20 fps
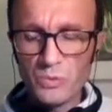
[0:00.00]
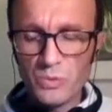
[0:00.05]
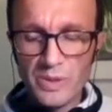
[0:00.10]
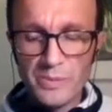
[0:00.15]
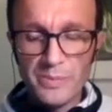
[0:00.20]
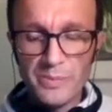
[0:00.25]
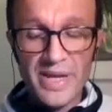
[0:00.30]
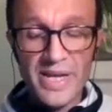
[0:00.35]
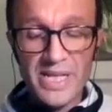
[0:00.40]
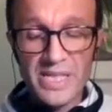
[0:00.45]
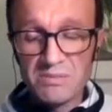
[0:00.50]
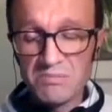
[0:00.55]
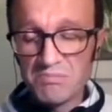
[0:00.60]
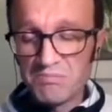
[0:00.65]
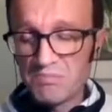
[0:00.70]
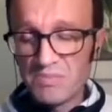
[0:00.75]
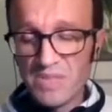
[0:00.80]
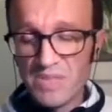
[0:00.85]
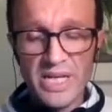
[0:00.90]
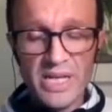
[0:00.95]

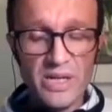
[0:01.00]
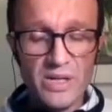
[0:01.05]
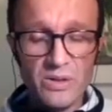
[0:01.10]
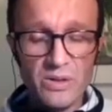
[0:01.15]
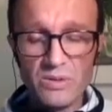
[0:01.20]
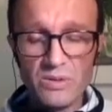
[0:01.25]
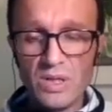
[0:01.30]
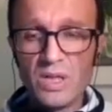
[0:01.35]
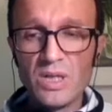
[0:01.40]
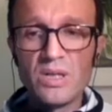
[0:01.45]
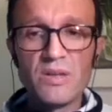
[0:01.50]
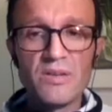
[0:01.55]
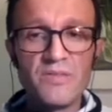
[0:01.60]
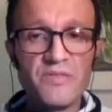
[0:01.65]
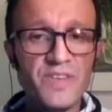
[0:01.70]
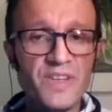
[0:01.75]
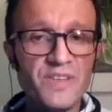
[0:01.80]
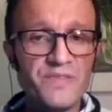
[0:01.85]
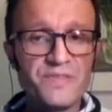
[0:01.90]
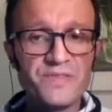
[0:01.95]
made, I don't know,
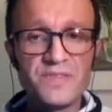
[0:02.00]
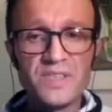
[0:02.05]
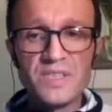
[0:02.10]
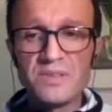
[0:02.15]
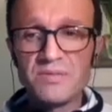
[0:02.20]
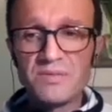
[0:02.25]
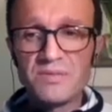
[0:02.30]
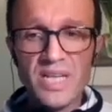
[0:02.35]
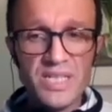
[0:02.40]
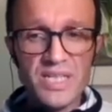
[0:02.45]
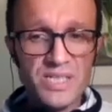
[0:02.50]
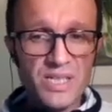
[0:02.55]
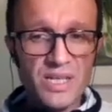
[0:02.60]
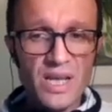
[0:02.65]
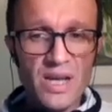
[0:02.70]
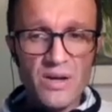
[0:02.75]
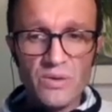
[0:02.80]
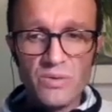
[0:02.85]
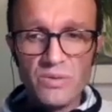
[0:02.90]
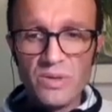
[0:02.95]
15 days
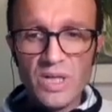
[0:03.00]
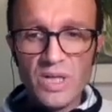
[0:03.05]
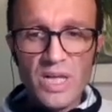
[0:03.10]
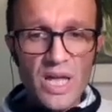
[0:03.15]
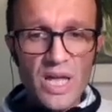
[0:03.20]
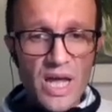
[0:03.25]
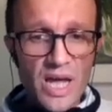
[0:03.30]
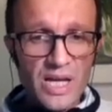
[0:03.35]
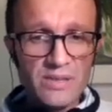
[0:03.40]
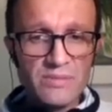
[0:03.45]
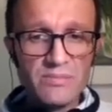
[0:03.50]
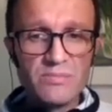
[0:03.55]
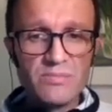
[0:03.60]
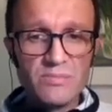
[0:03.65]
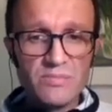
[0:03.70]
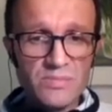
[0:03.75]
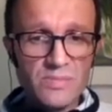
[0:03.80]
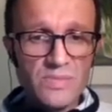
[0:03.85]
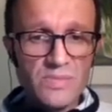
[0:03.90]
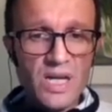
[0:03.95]
ago,
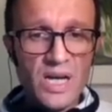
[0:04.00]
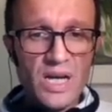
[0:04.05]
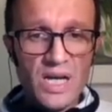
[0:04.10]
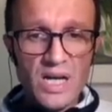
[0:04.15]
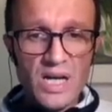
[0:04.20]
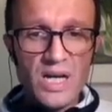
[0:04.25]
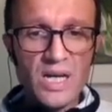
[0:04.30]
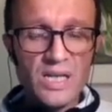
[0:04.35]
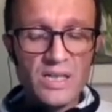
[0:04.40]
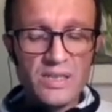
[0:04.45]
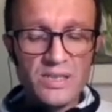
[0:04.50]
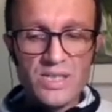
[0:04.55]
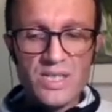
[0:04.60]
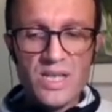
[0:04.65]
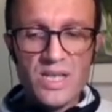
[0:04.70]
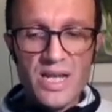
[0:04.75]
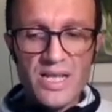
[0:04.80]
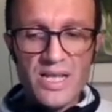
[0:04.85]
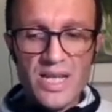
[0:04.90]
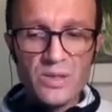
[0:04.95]
and I could
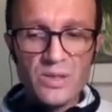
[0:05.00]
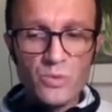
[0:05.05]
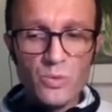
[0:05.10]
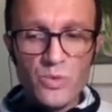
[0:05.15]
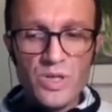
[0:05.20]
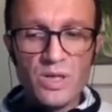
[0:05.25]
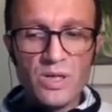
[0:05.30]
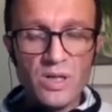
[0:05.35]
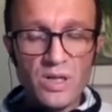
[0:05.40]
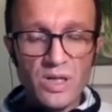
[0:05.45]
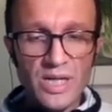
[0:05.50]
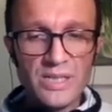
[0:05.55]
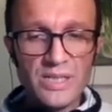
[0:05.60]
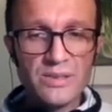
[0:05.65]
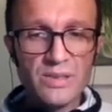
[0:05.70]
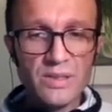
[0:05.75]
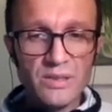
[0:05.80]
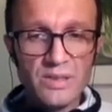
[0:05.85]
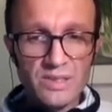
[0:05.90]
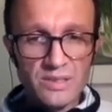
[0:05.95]
say that we are
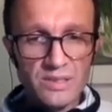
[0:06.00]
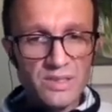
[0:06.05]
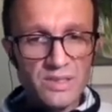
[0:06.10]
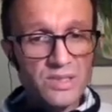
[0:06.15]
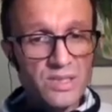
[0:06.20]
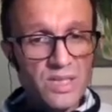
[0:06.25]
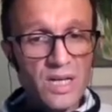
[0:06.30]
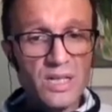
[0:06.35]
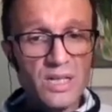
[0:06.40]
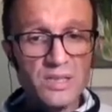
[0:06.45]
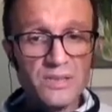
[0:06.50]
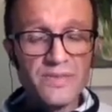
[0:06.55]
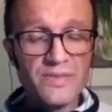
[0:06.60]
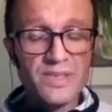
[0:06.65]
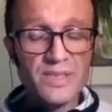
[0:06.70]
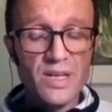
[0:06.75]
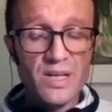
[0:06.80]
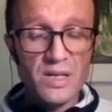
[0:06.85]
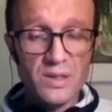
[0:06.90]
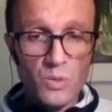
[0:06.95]
handling this kind of
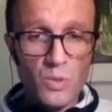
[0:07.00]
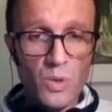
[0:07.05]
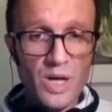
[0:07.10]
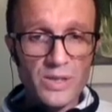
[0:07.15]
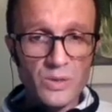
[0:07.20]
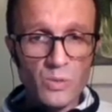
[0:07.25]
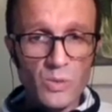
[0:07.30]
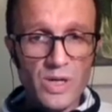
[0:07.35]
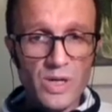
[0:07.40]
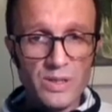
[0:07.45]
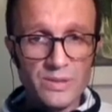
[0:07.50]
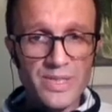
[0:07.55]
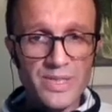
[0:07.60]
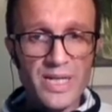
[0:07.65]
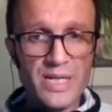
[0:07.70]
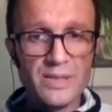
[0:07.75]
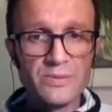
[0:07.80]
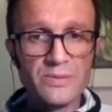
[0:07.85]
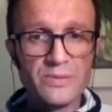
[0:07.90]
attack quite well now.